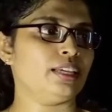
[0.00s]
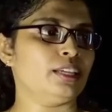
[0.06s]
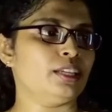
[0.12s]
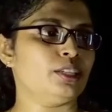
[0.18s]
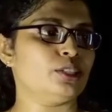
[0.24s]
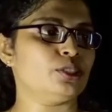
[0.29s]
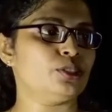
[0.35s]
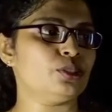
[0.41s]

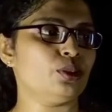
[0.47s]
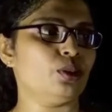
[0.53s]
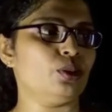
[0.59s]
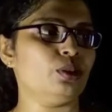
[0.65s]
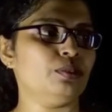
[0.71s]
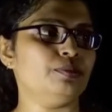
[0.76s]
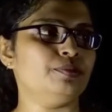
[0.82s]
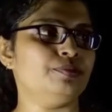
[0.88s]

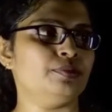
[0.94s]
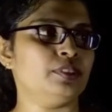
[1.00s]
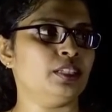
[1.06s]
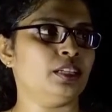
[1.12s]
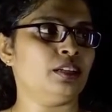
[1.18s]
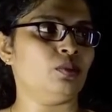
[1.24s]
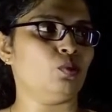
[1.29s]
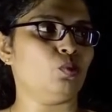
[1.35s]
so
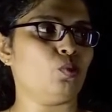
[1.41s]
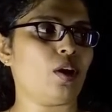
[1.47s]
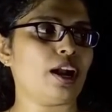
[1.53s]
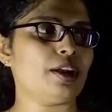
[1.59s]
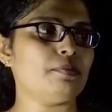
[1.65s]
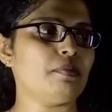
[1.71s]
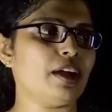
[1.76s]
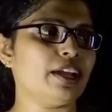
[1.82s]

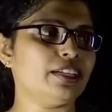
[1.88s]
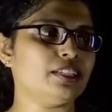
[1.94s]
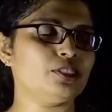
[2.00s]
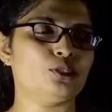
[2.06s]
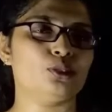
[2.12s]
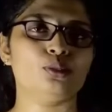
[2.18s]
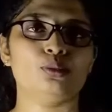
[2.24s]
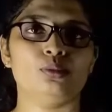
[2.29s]
1
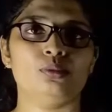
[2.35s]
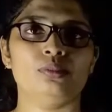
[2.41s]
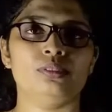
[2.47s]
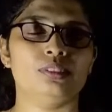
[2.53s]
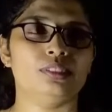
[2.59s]
minus 2,